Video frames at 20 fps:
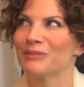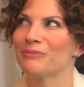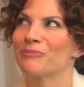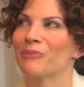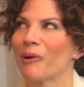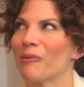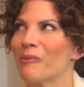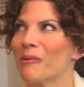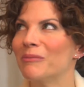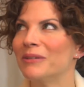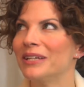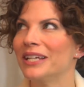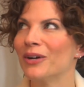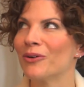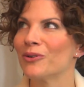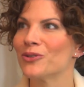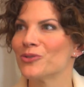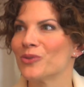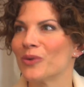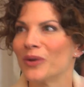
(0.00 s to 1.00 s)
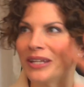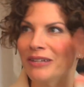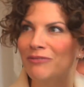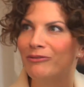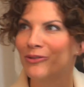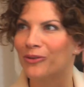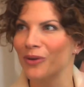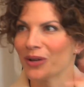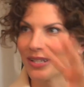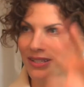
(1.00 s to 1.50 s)
probably also
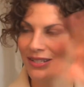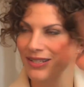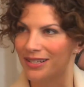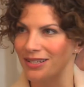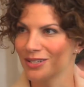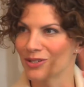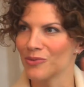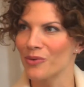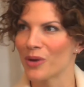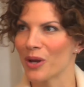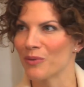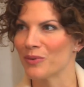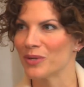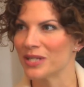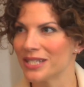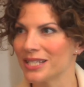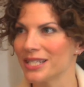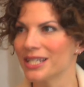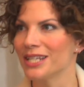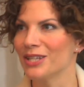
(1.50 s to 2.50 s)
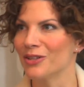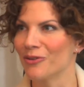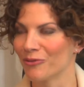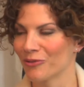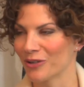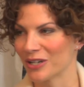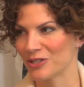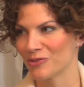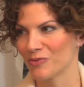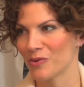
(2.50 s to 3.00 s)
influences the way we see the
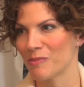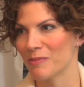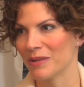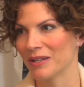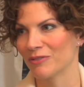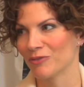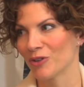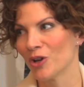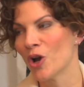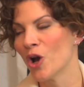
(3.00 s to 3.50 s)
French women.